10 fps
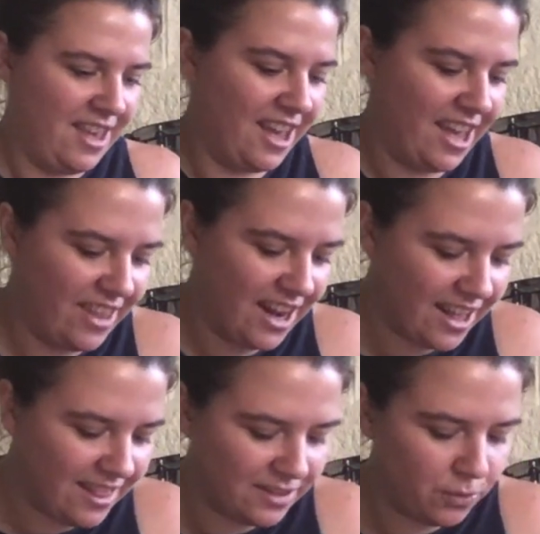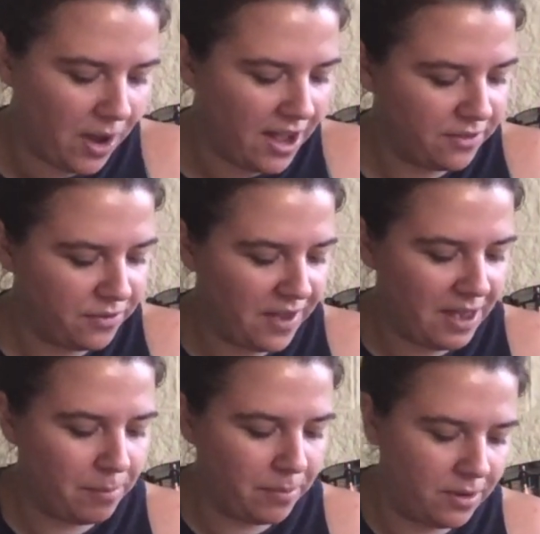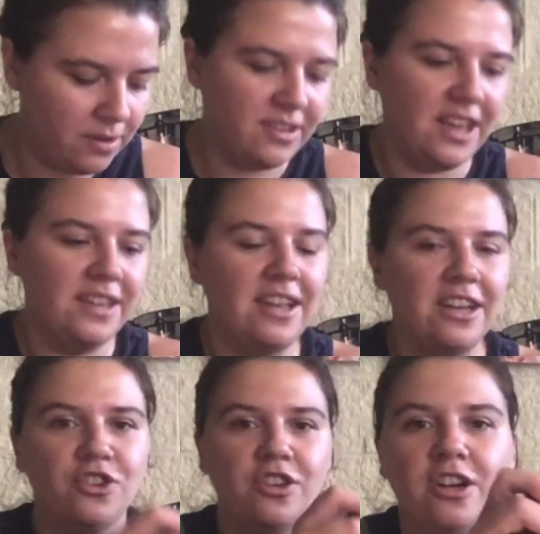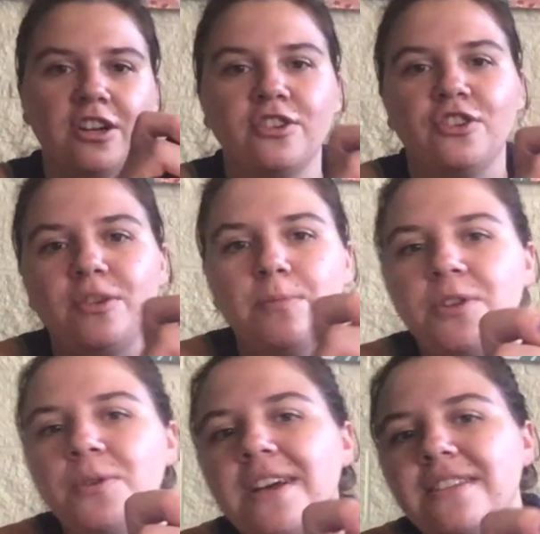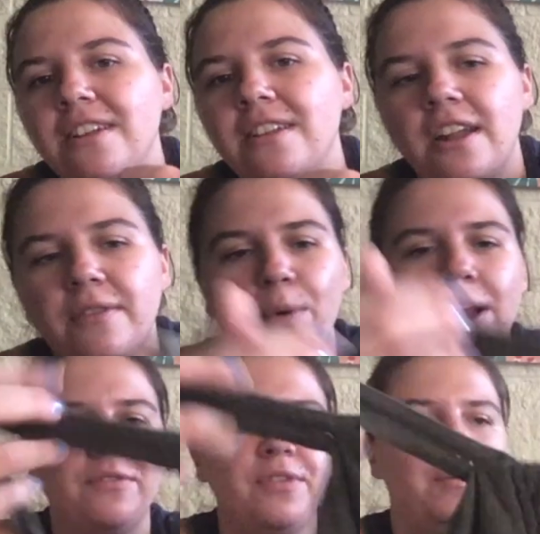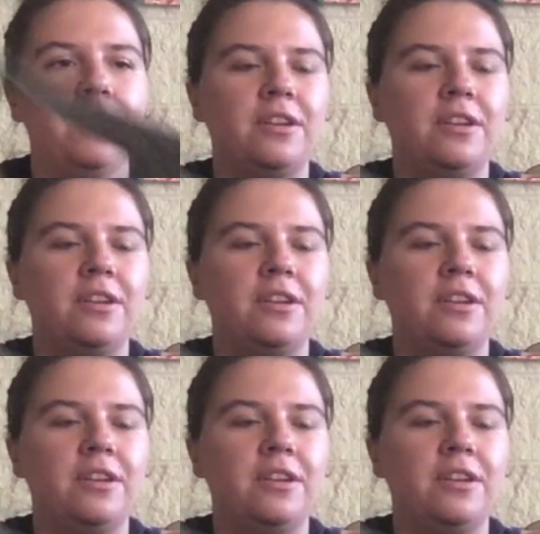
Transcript: Okay, then I got this Wild Fable size extra large jumpsuit. I saw a lot of Wild Fable there